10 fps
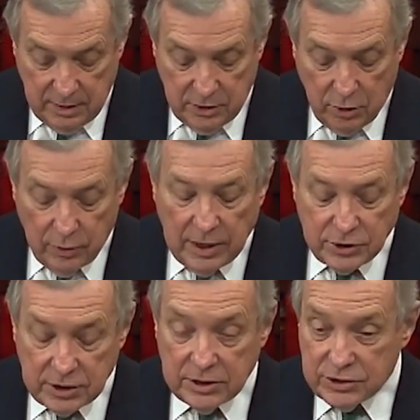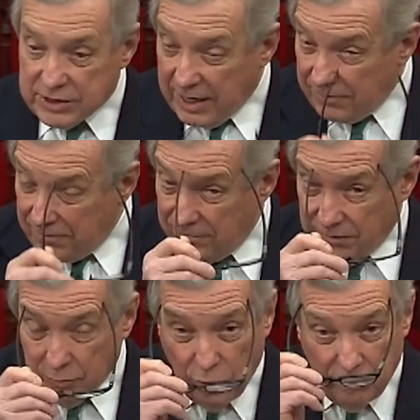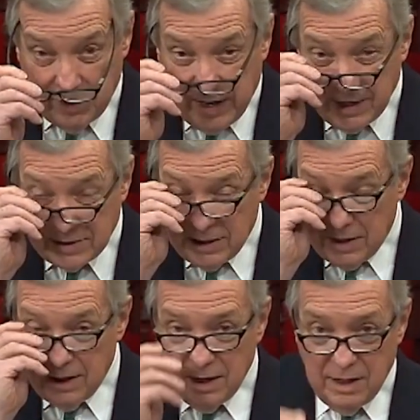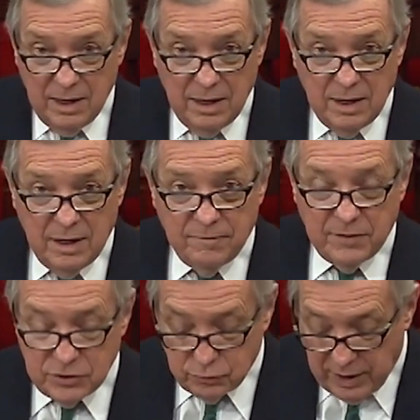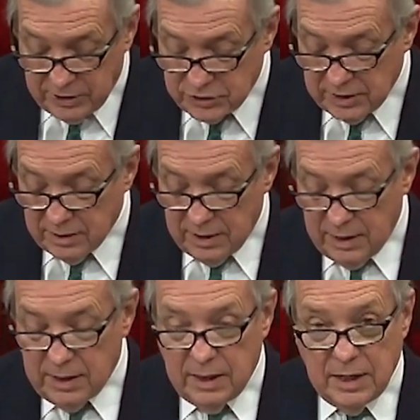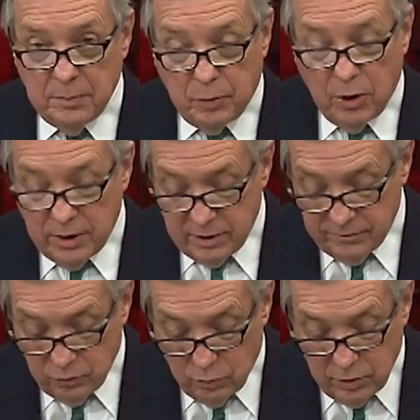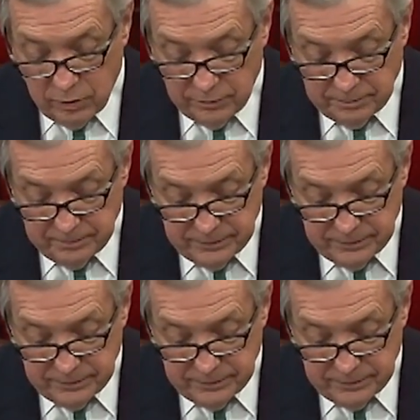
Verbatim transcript: No nation is safe from COVID 19 if it is raging in any part of the world.